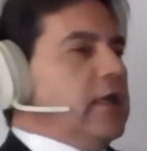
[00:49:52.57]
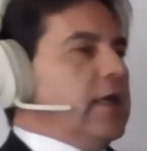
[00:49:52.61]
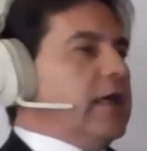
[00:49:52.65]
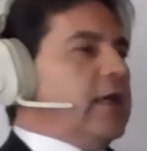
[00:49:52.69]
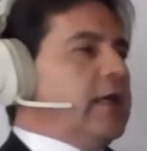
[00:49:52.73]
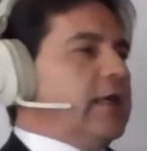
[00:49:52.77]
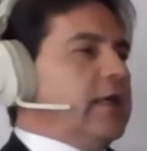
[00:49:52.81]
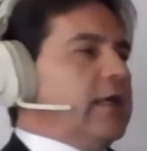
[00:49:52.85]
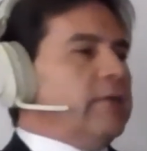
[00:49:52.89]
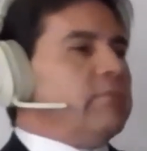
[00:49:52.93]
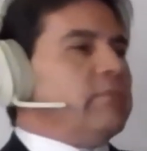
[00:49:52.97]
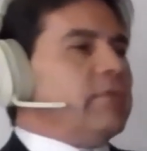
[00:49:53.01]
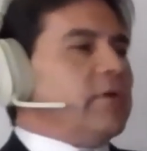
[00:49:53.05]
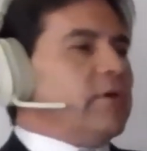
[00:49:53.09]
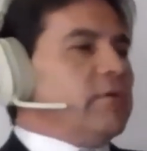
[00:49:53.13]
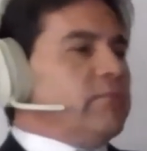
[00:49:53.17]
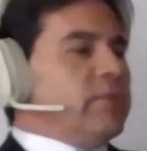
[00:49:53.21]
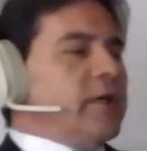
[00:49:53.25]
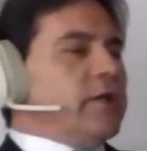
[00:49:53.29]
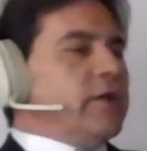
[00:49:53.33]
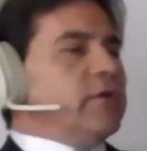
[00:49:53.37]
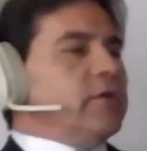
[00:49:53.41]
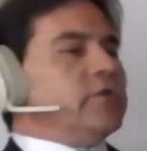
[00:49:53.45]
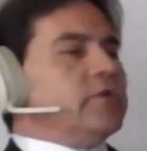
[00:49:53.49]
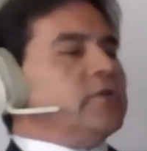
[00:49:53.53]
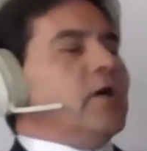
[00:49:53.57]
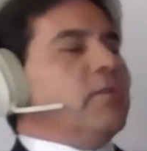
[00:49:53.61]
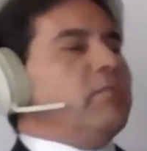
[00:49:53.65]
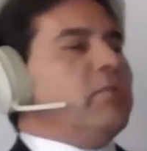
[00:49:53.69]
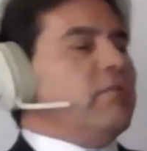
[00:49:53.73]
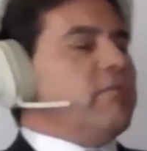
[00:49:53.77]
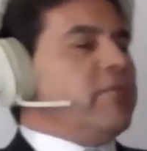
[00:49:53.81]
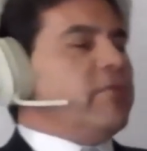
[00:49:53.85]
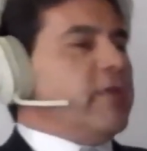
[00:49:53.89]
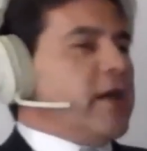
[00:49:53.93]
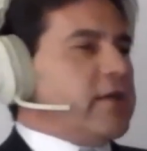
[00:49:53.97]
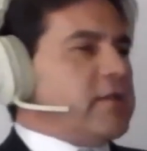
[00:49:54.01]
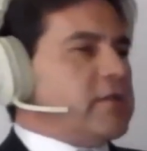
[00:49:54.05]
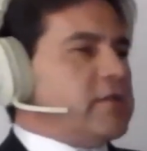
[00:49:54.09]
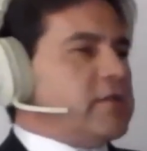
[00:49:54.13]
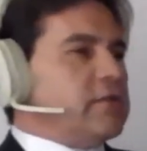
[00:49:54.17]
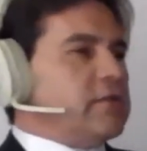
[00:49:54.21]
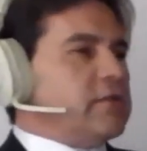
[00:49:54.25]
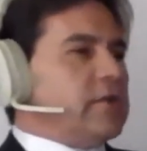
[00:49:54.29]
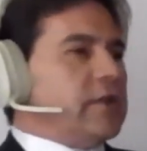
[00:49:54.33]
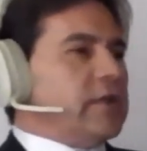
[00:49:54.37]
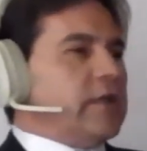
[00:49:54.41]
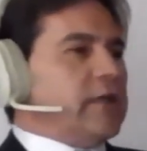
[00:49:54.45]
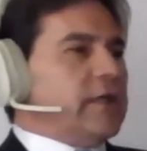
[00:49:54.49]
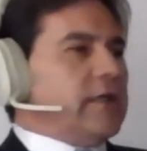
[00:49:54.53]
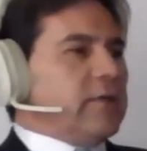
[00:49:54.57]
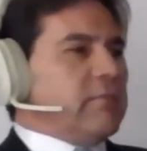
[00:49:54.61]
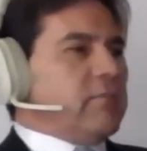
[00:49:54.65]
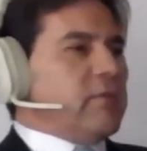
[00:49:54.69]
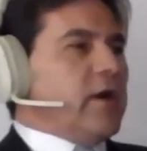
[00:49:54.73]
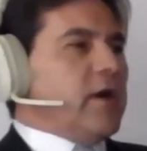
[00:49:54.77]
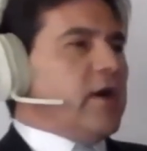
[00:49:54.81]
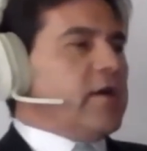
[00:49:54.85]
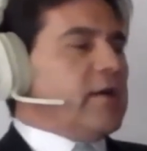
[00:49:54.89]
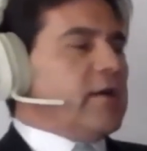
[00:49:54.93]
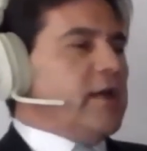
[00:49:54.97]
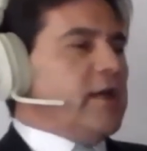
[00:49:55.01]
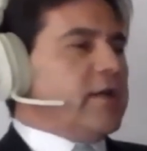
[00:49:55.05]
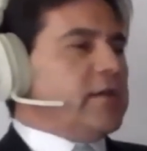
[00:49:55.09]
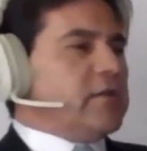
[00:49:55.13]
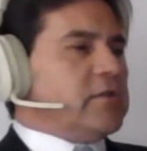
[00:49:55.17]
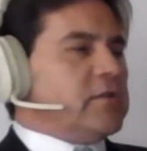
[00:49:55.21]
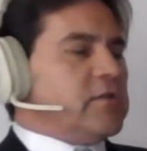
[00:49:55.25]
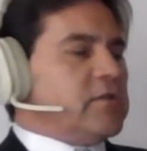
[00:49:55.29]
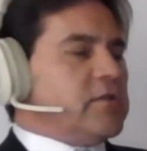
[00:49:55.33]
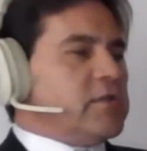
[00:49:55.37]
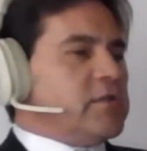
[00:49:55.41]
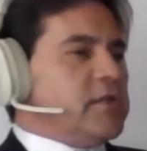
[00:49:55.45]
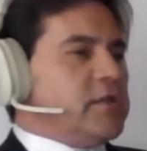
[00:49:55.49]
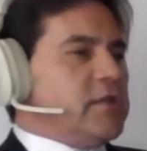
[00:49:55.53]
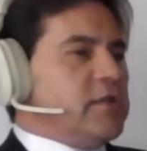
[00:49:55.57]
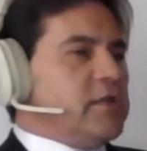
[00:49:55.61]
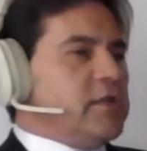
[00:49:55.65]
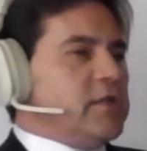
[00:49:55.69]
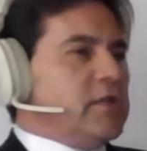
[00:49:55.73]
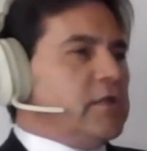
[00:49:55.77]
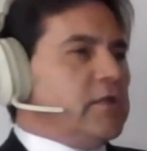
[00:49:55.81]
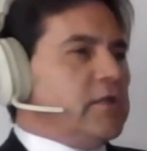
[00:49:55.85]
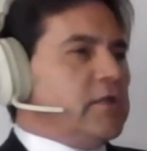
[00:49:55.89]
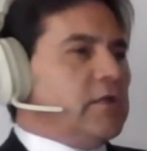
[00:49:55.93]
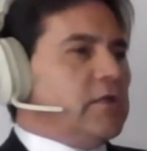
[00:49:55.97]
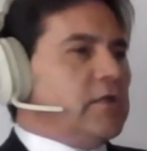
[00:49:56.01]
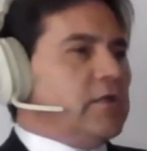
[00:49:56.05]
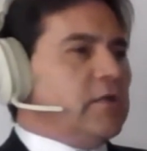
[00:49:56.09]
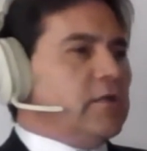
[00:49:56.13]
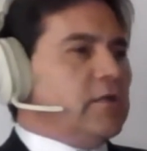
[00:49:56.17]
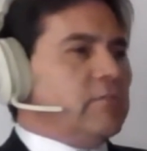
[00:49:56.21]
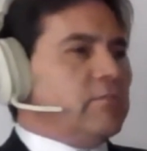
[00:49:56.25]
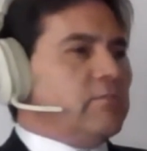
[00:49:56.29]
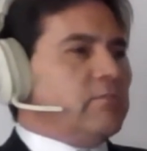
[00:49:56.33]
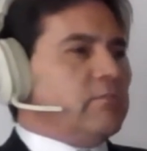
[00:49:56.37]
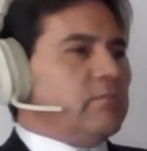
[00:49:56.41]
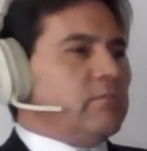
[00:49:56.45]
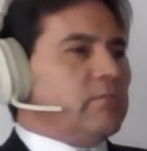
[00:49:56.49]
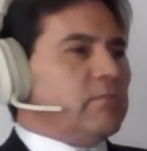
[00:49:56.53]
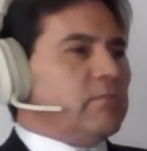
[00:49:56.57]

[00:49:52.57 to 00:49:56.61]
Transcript: But on top of that, I'd like to see